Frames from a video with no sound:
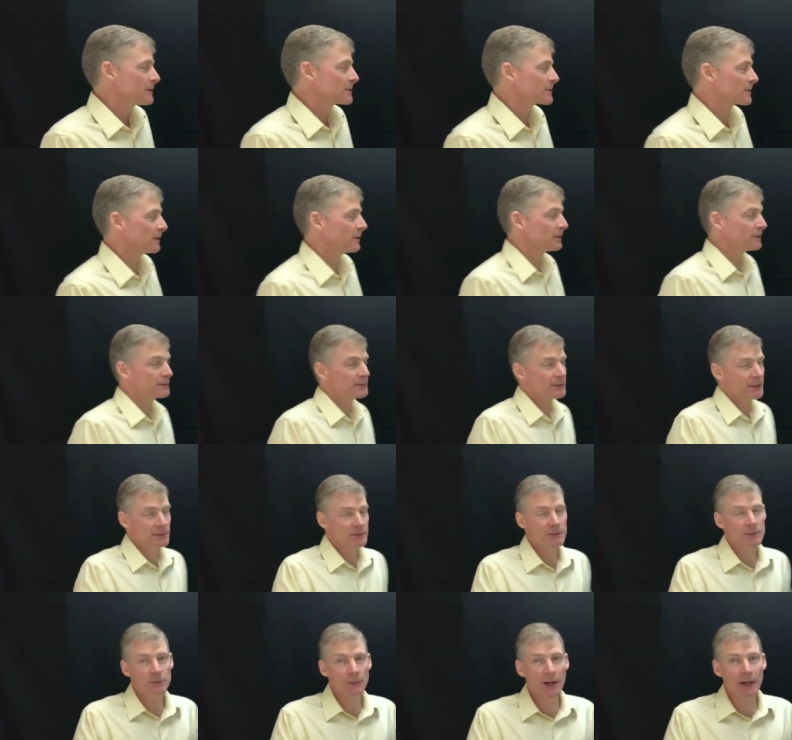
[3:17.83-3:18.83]
So
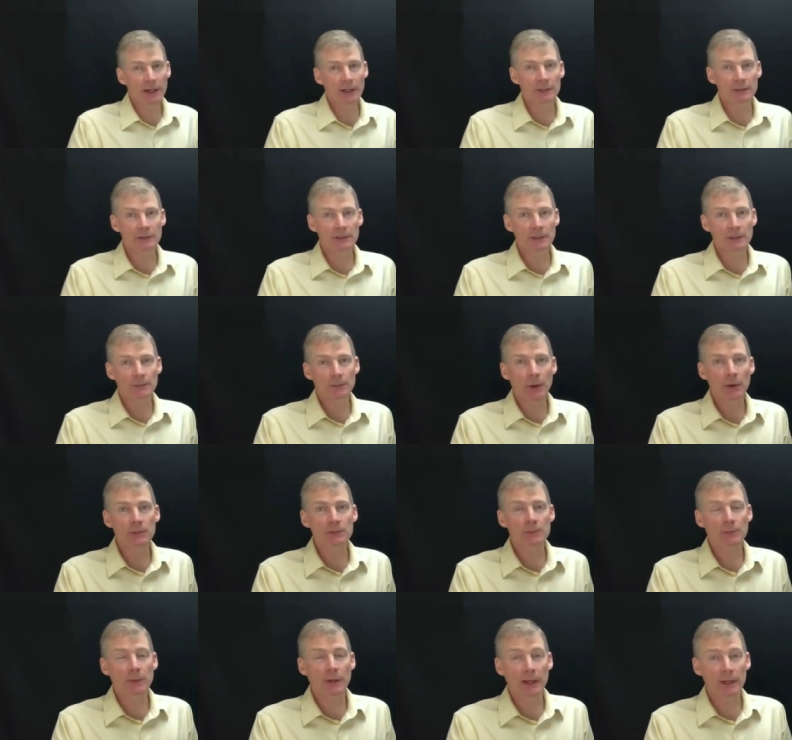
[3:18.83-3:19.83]
this is why the
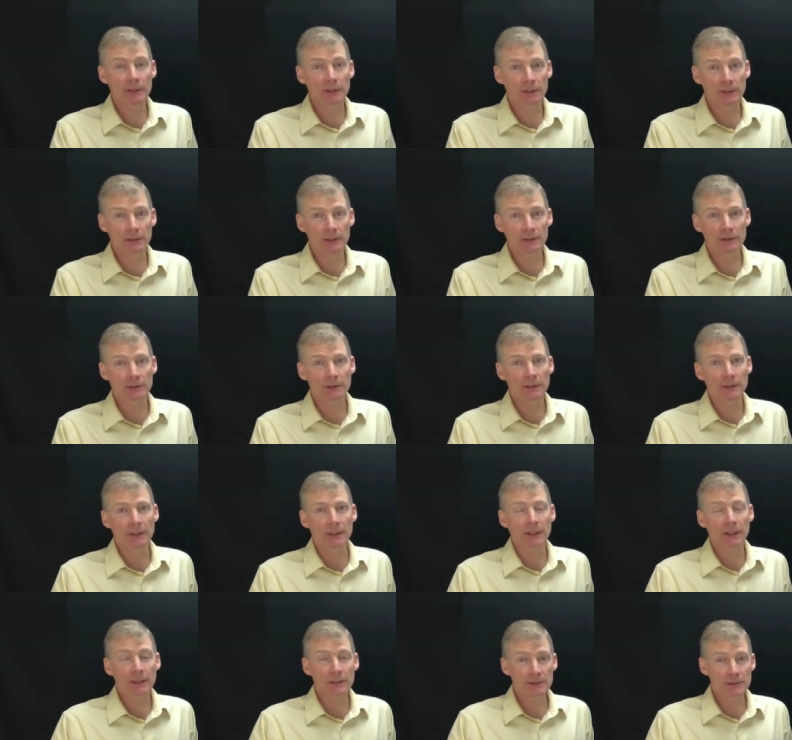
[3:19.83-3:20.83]
postprandial
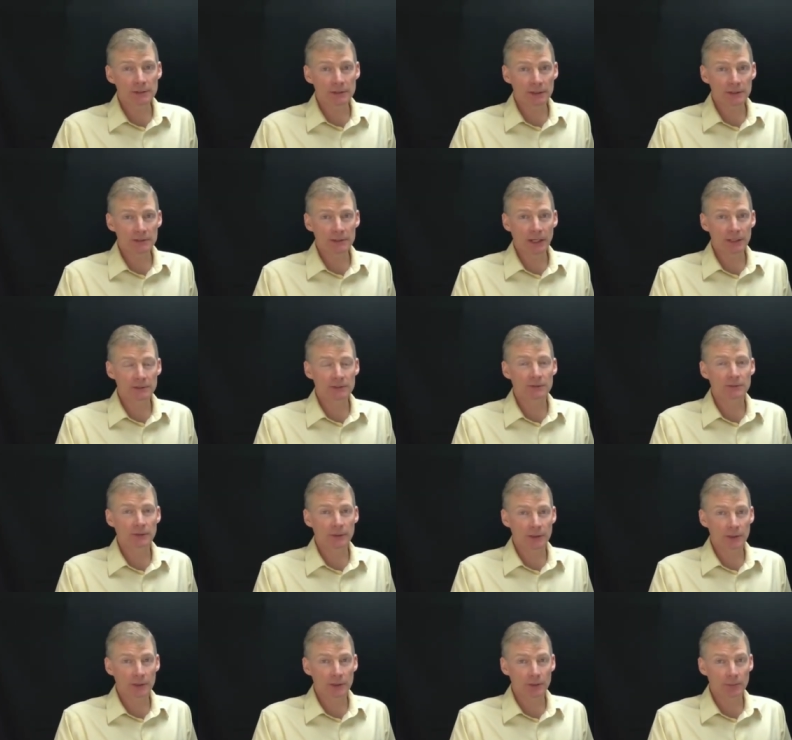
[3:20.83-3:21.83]
insulin test is
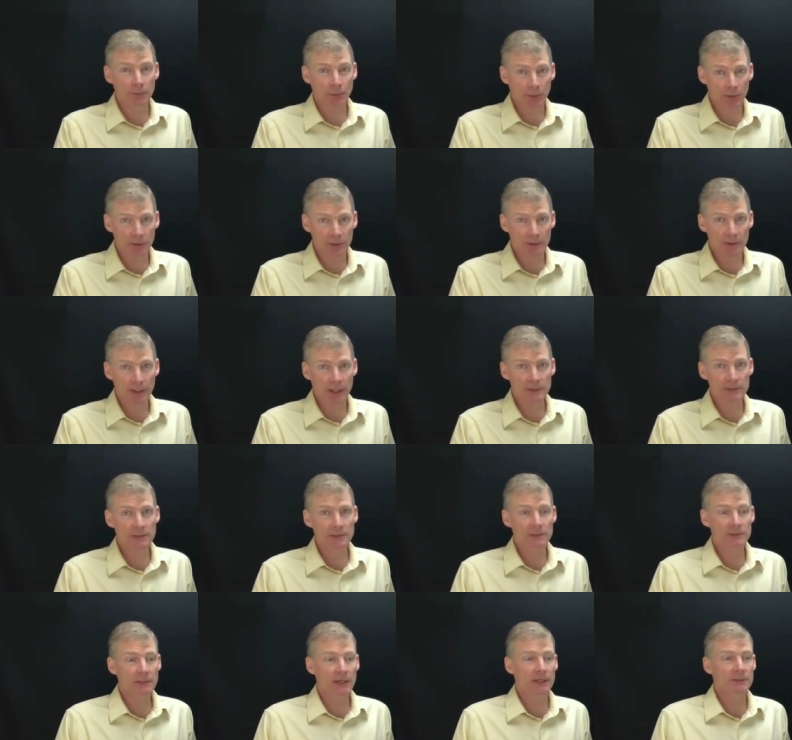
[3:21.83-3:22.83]
very important. That's
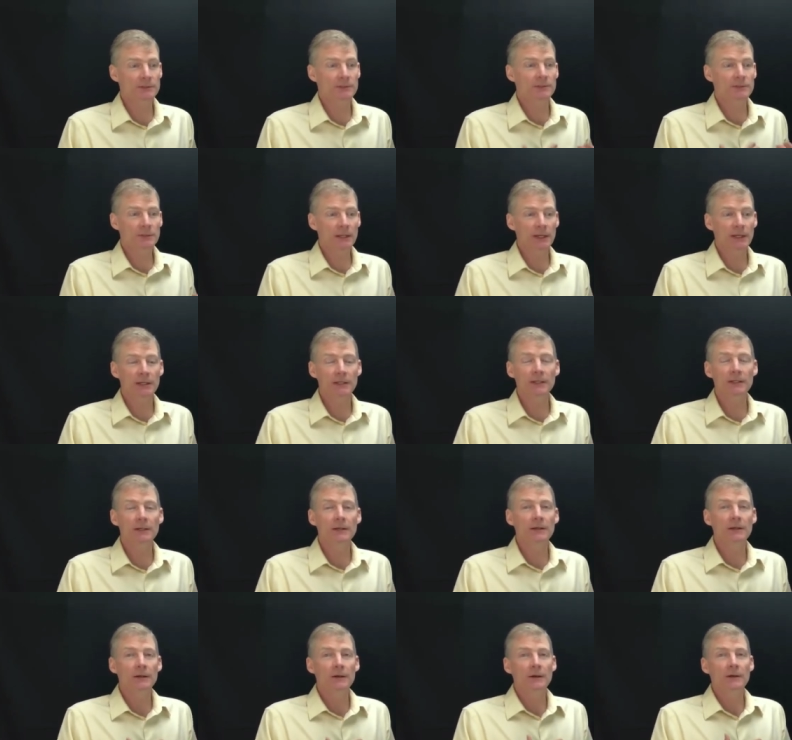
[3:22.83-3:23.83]
the test you take.
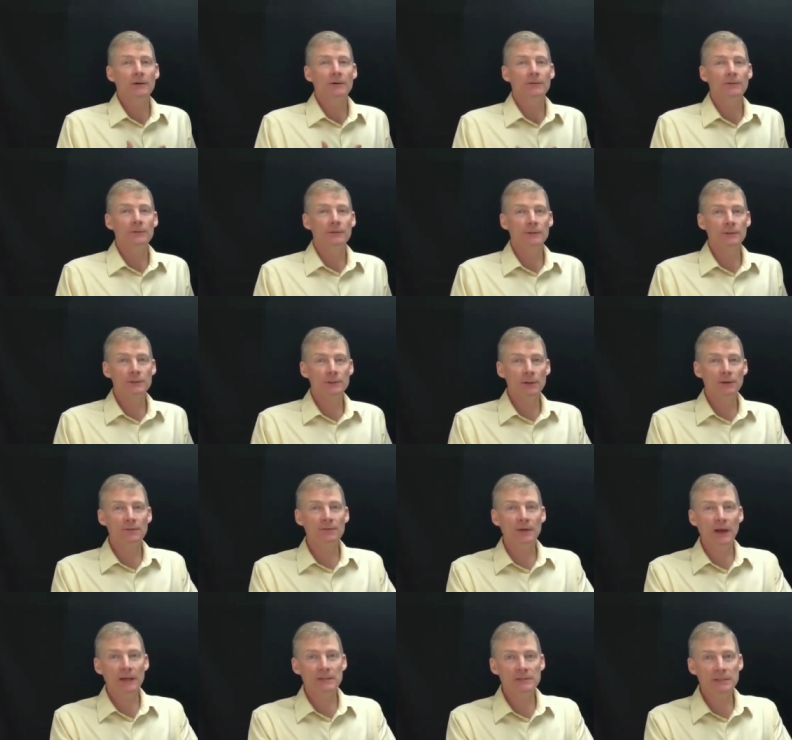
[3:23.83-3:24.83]
You do a
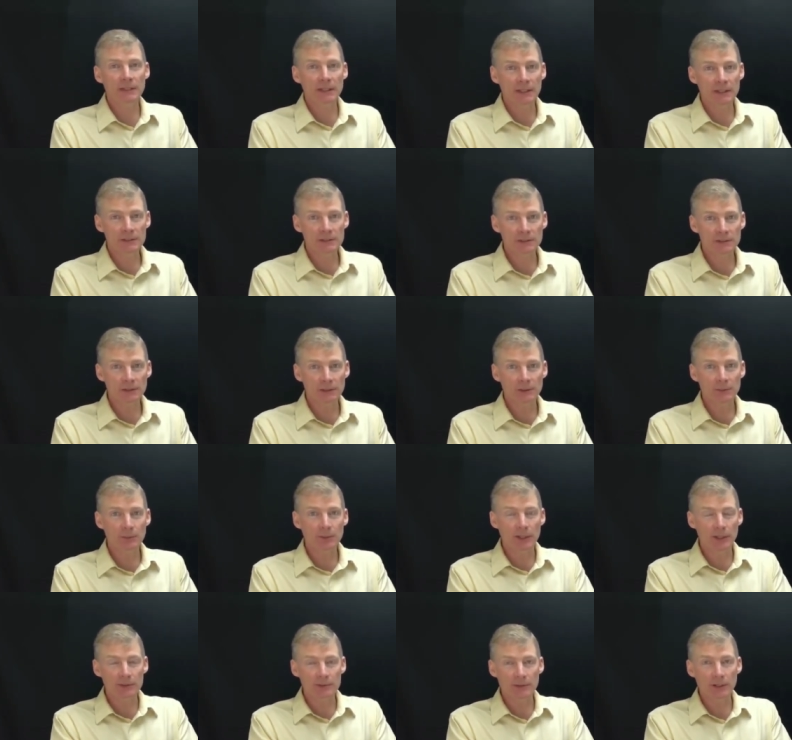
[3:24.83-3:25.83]
fasting insulin
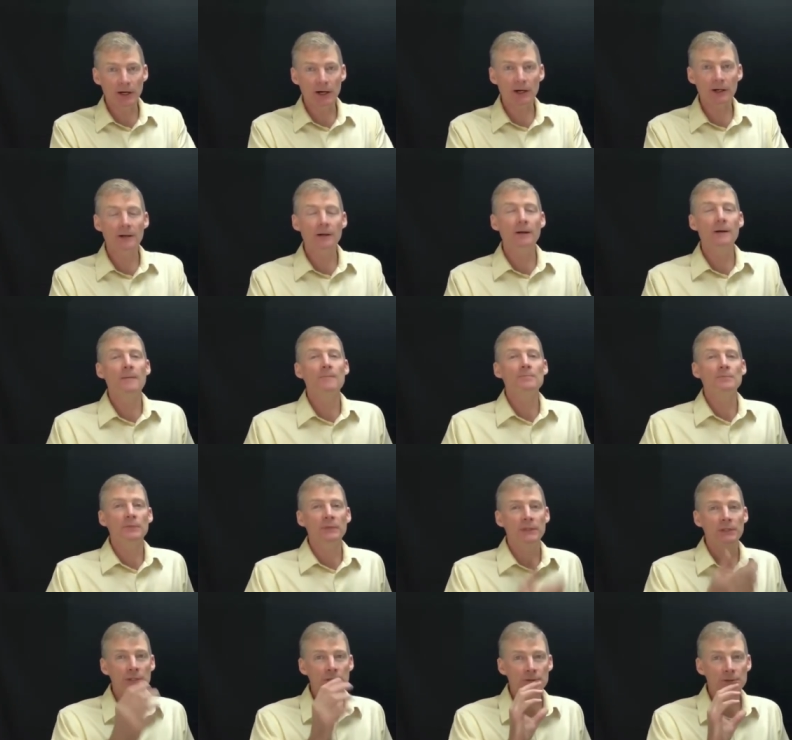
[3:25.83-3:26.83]
blood draw,
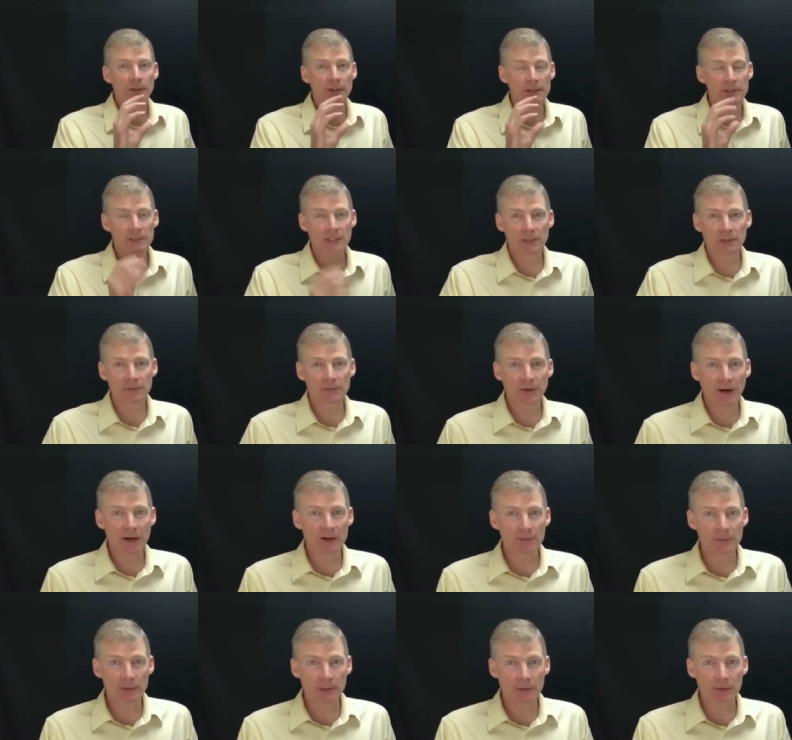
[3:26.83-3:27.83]
then you drink
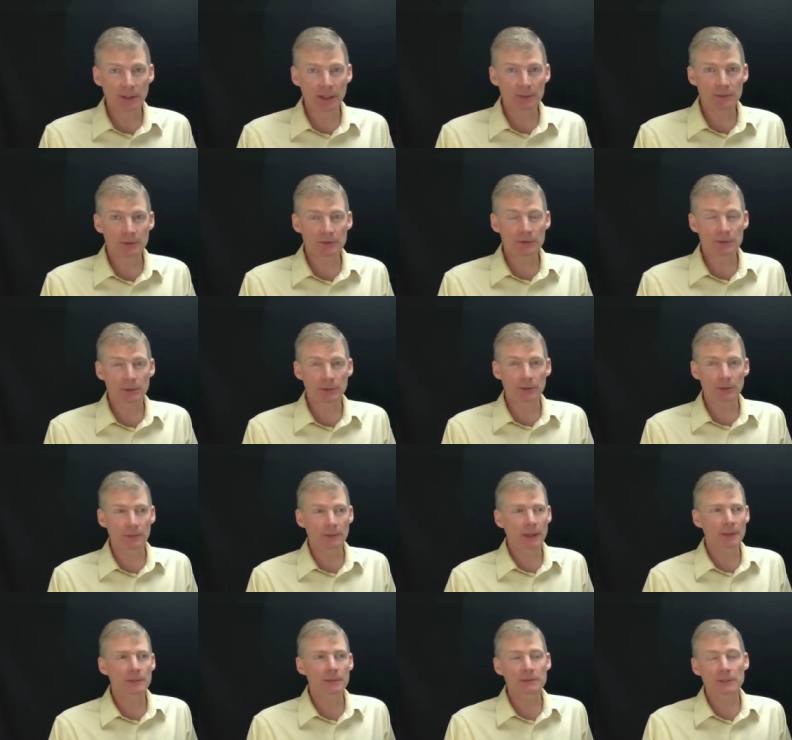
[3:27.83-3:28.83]
75 milligrams of sugar, or
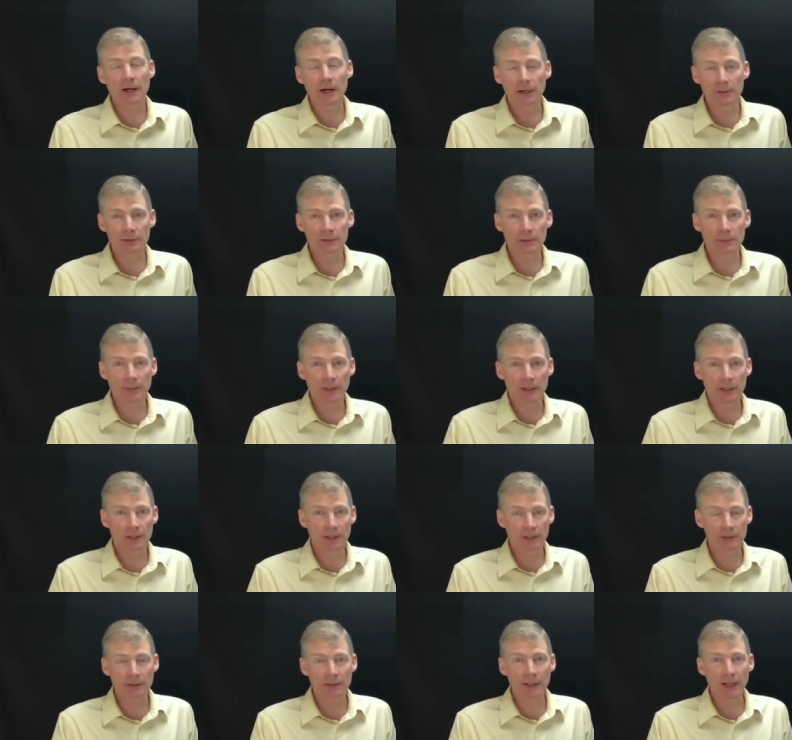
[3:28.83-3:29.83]
maybe it's 100
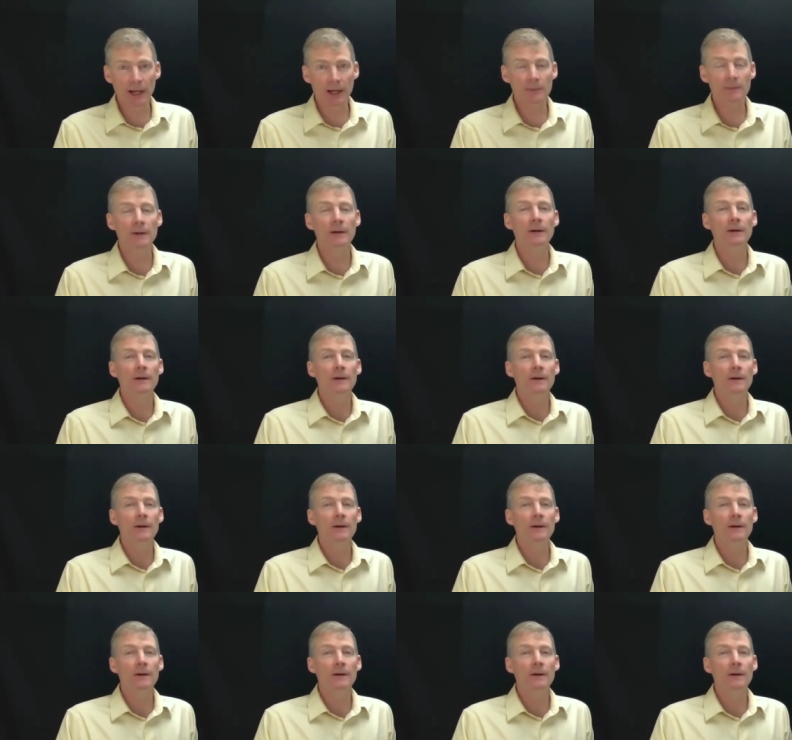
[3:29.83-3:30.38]
depending on the lab.